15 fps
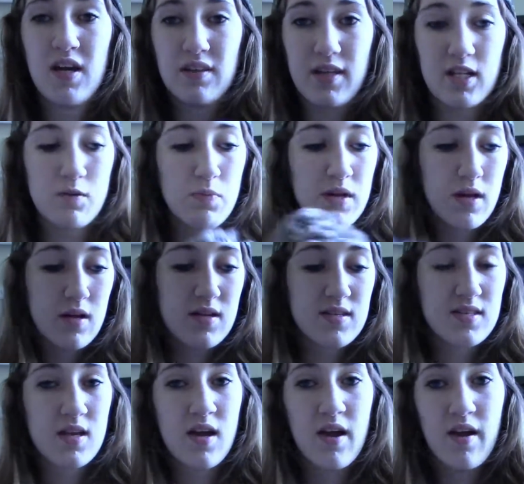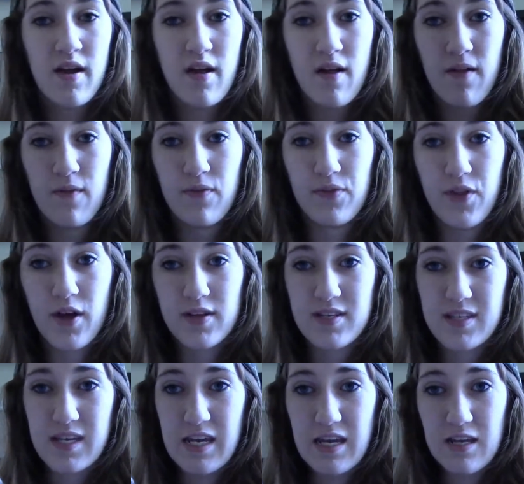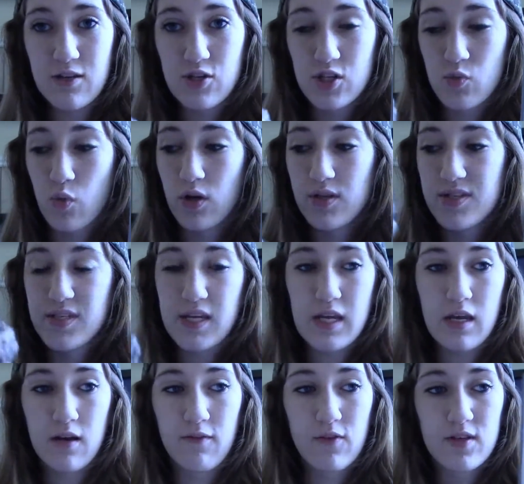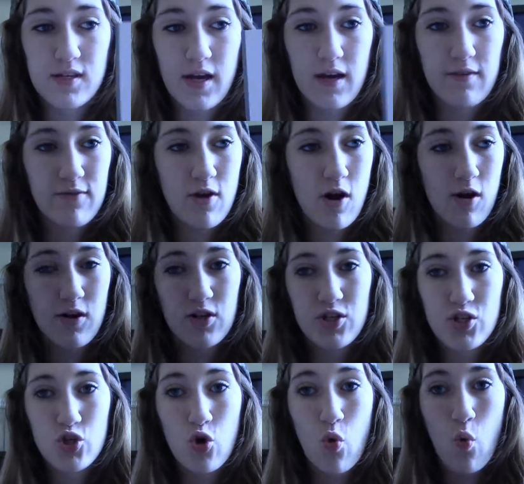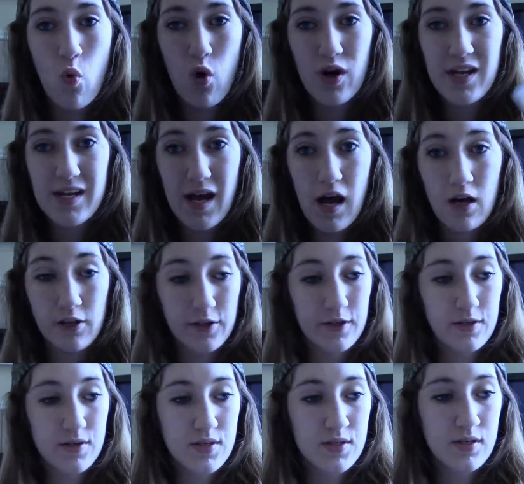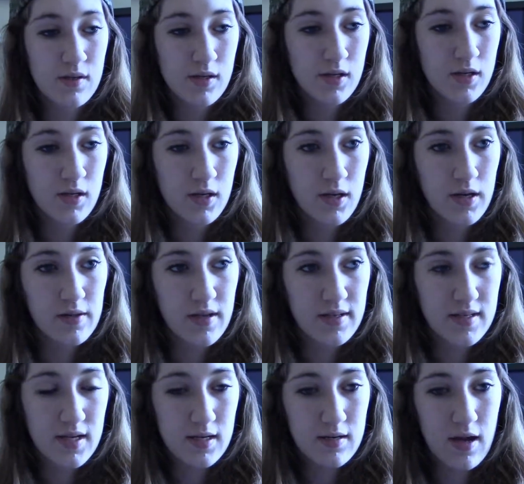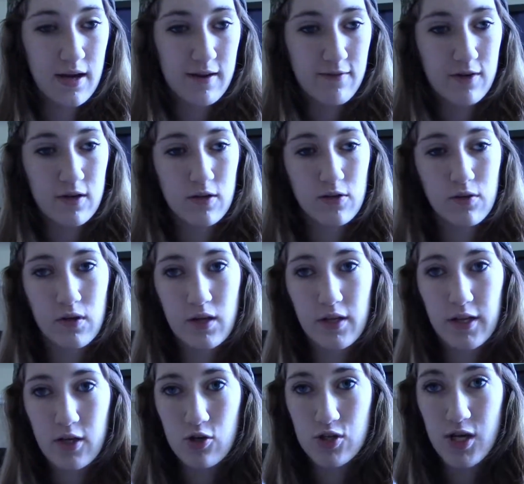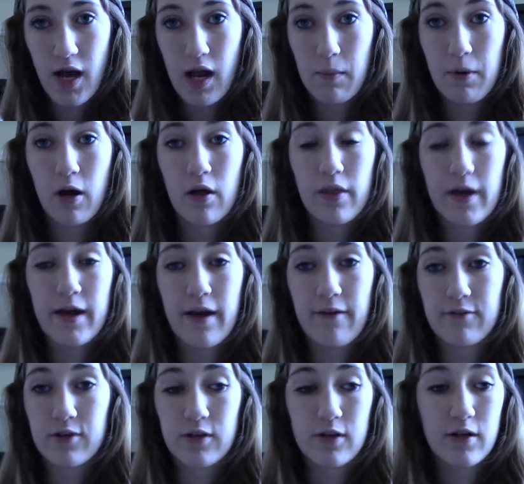That's because a skein, just one skein of this kind of yarn is $20. And that's like not even including like your time and all that.